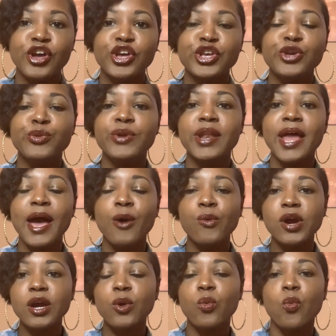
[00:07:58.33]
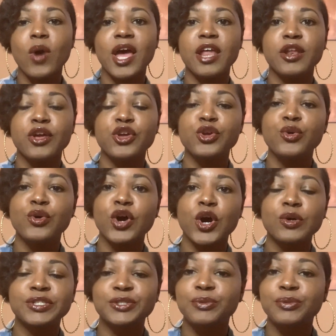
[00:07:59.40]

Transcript: You network when you go to